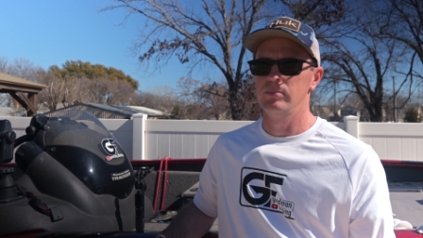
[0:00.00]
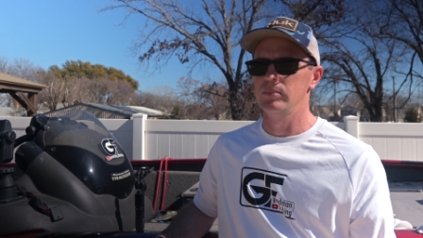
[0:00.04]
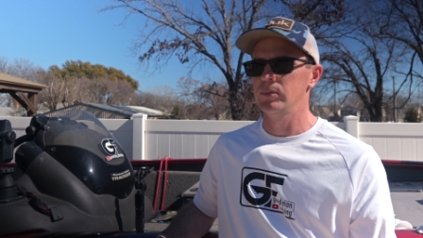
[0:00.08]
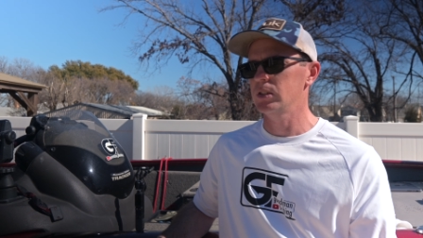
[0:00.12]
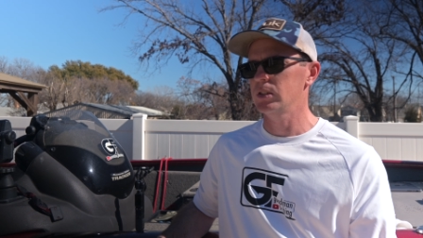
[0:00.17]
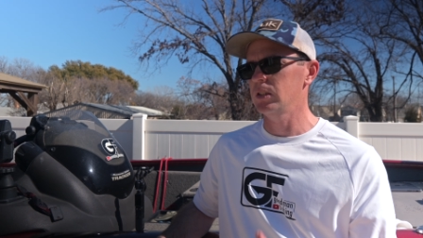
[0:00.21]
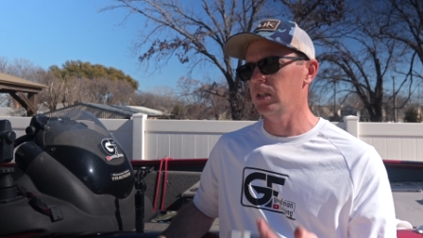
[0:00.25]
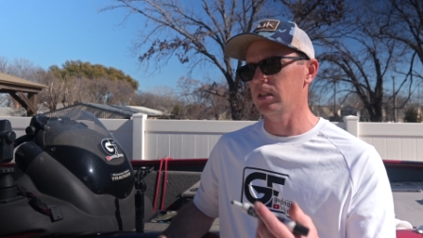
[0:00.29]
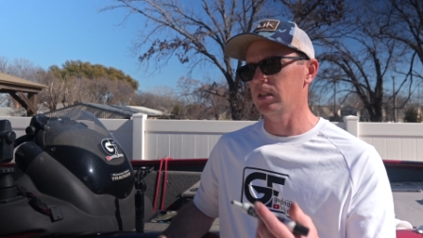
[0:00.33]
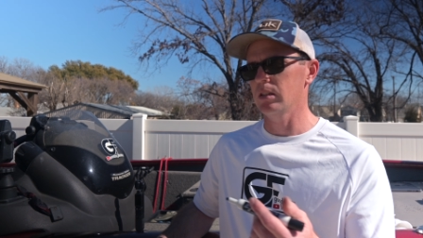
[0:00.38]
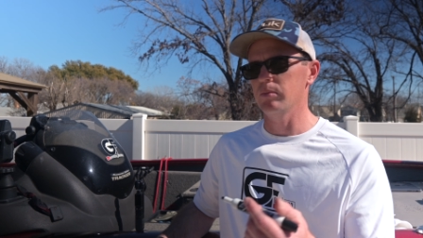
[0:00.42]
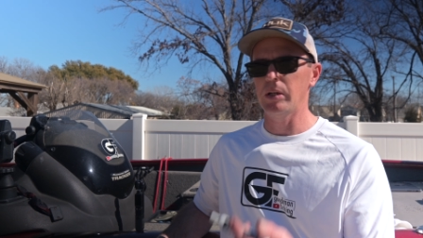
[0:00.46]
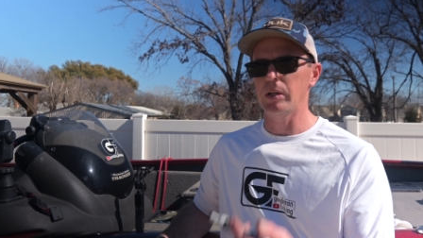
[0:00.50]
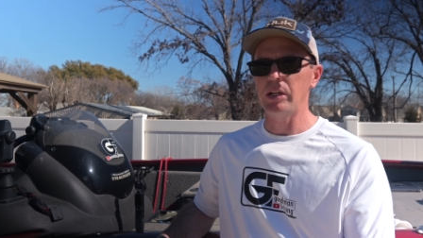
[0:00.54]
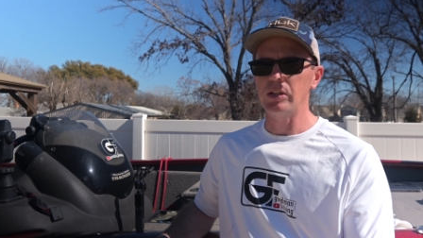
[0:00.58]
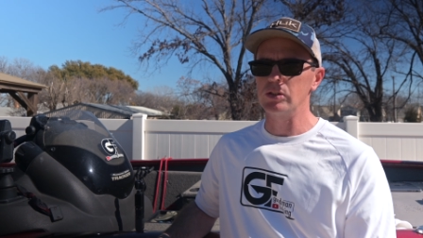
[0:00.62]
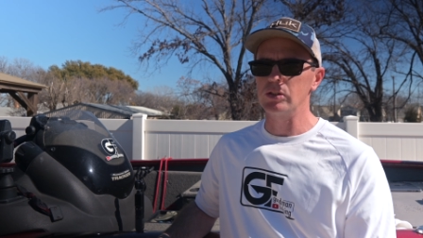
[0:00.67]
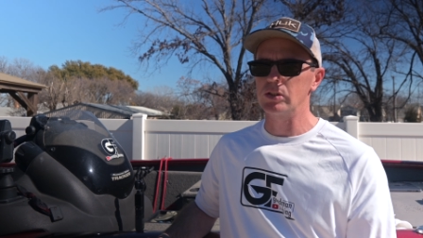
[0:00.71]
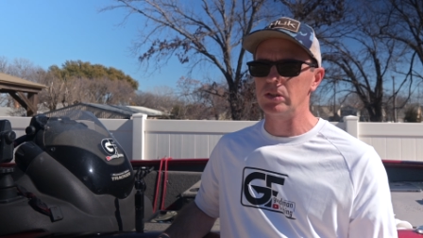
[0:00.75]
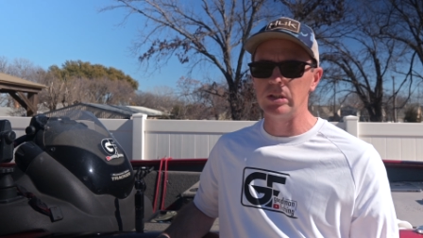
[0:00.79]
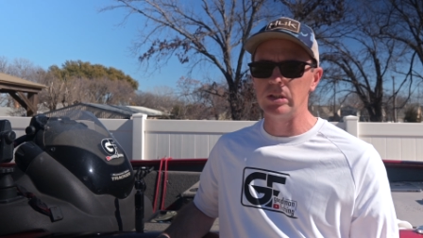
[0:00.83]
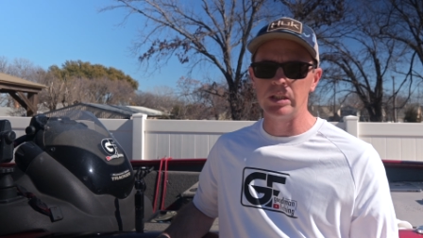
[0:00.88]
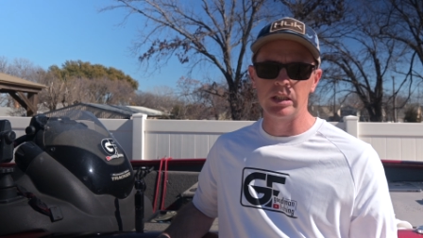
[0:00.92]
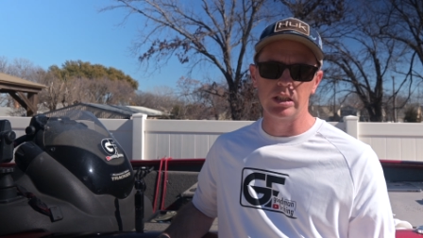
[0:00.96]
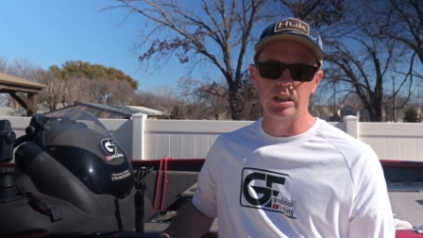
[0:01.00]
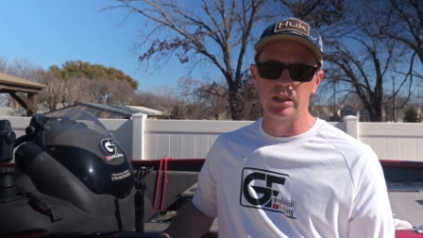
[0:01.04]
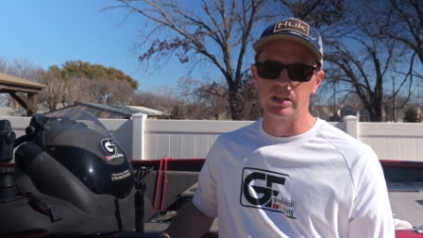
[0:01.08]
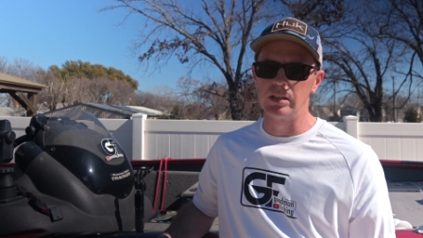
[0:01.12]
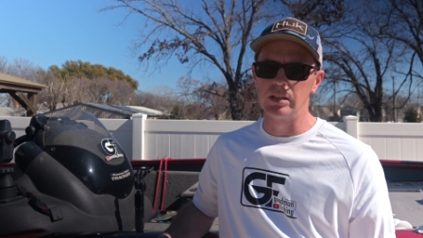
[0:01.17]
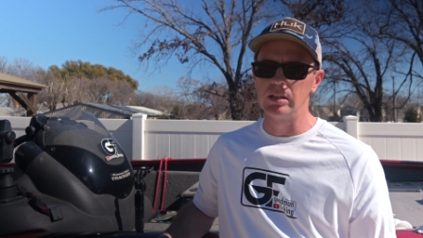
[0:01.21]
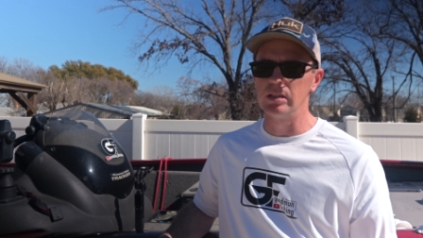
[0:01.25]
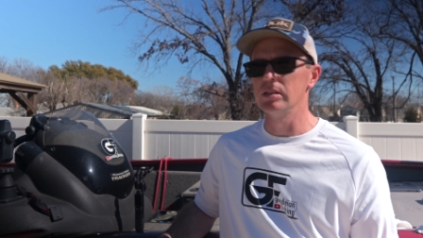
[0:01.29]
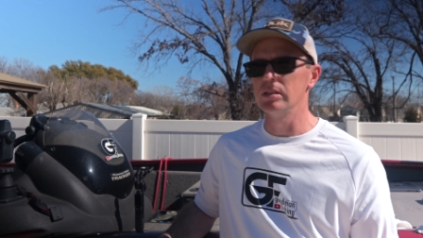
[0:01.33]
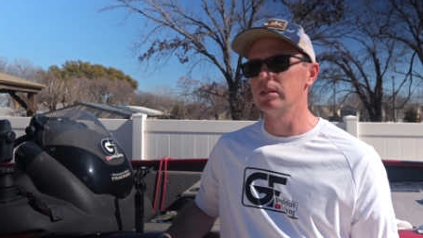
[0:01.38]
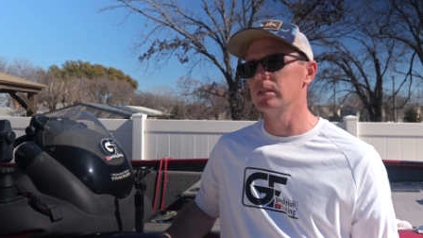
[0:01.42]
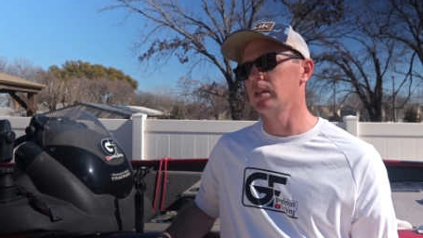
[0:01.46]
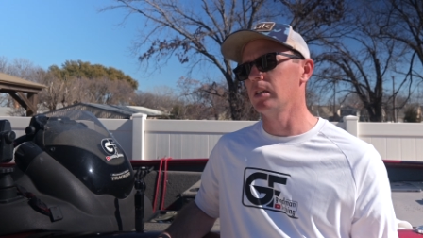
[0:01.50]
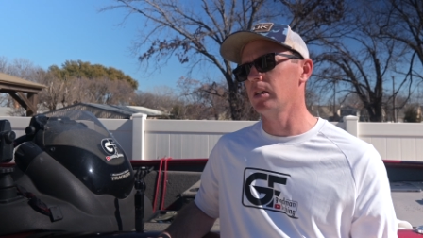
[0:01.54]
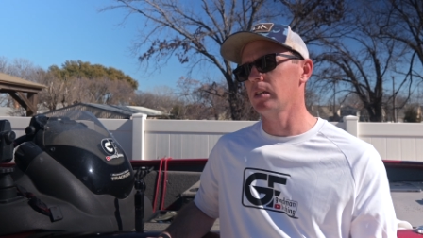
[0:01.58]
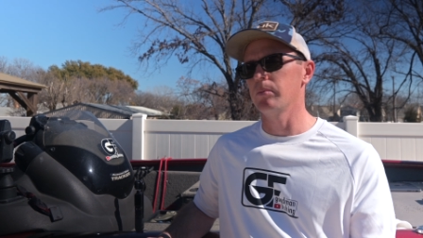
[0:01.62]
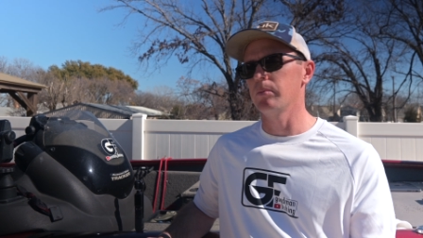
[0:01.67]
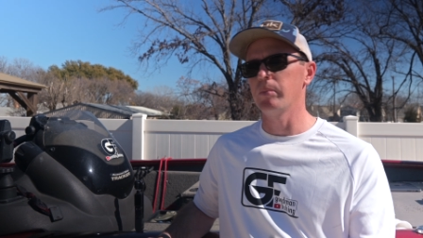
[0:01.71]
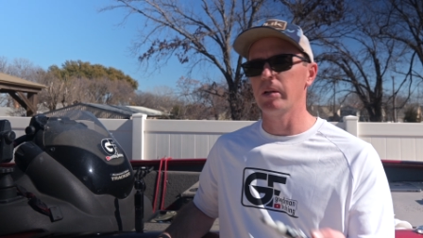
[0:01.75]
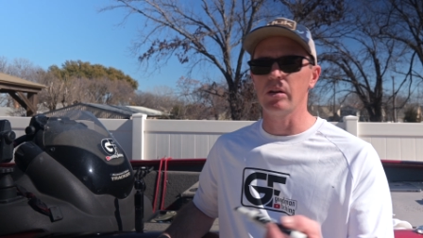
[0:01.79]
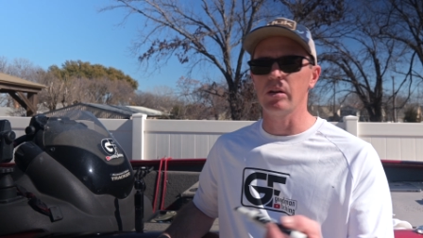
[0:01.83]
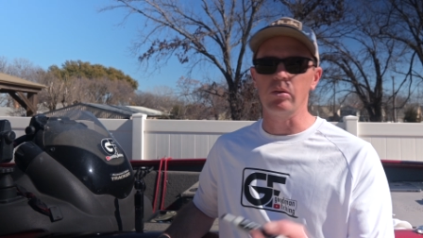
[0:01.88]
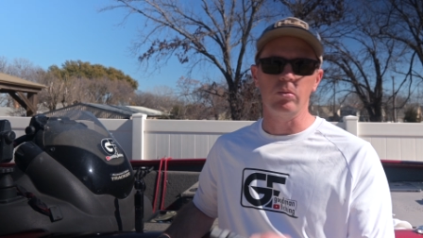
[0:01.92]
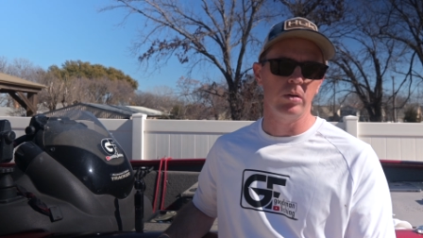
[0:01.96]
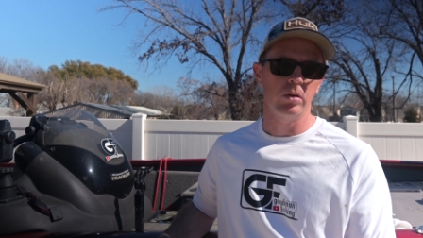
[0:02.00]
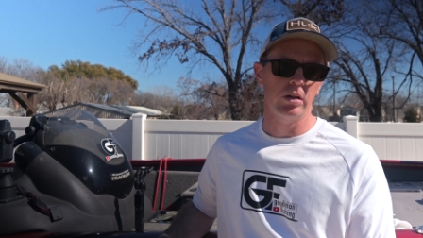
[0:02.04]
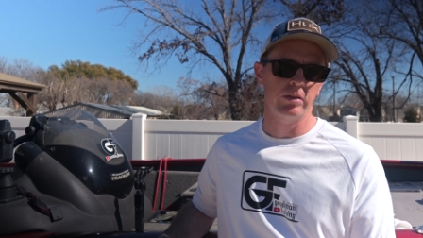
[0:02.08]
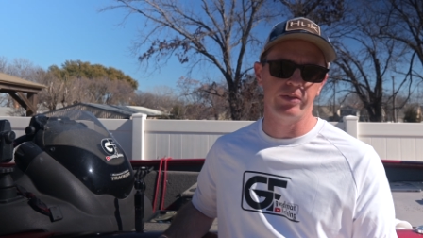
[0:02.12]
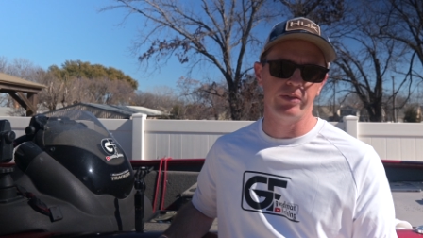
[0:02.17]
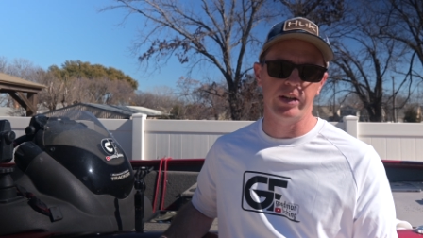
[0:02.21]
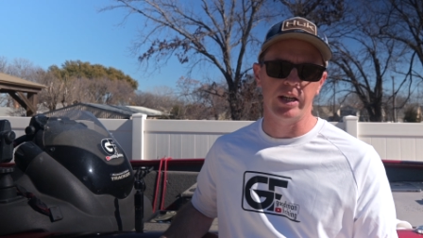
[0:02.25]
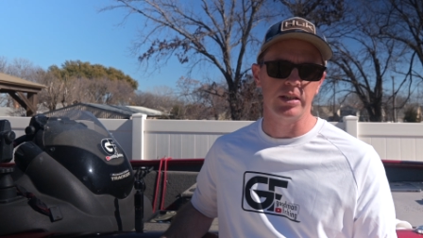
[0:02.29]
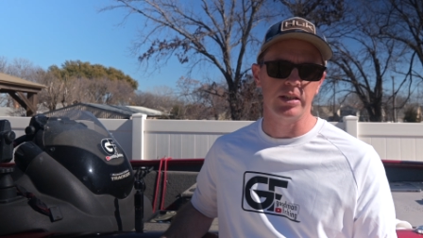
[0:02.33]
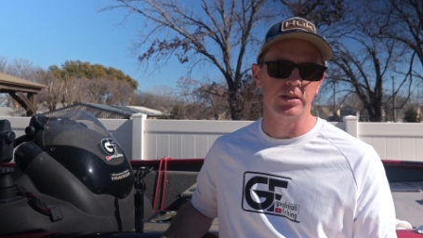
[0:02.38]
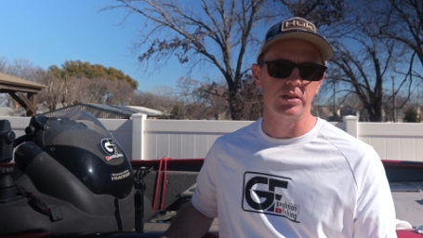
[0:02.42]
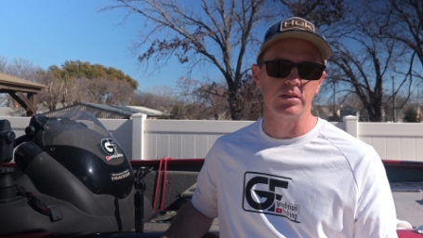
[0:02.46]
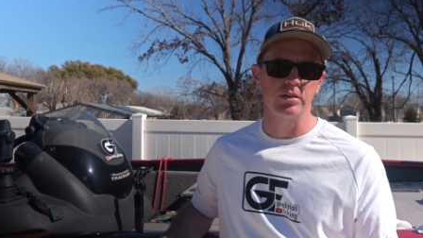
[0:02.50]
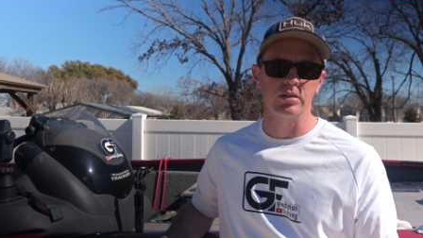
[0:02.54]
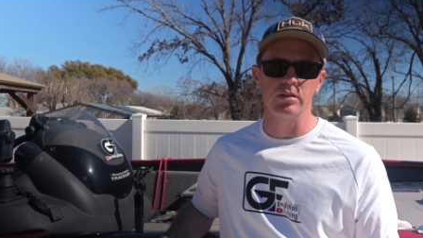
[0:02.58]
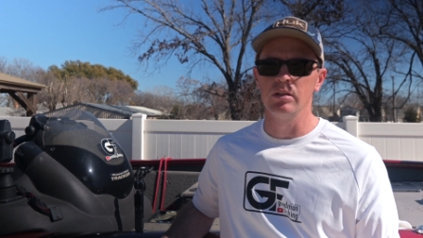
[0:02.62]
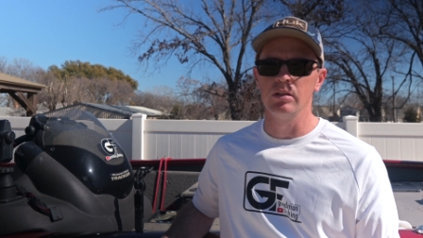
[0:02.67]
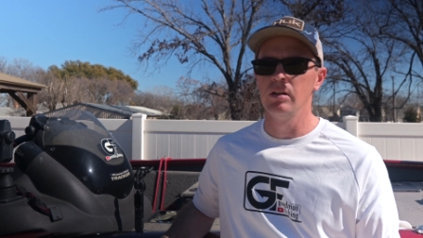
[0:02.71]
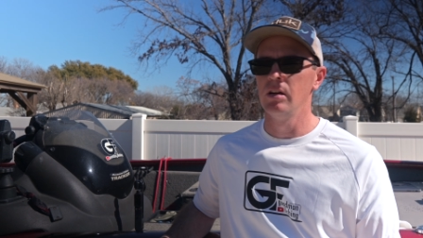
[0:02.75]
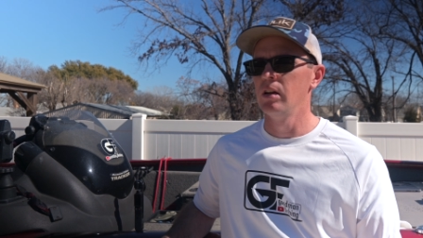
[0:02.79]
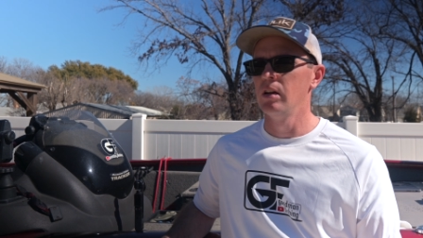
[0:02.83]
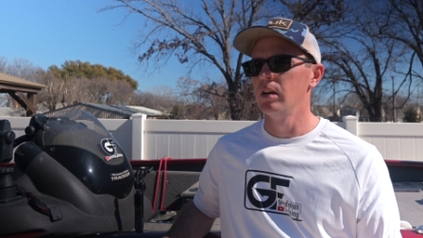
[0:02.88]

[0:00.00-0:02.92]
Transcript: It's not gonna make your screen clearer, it's not gonna make it work faster,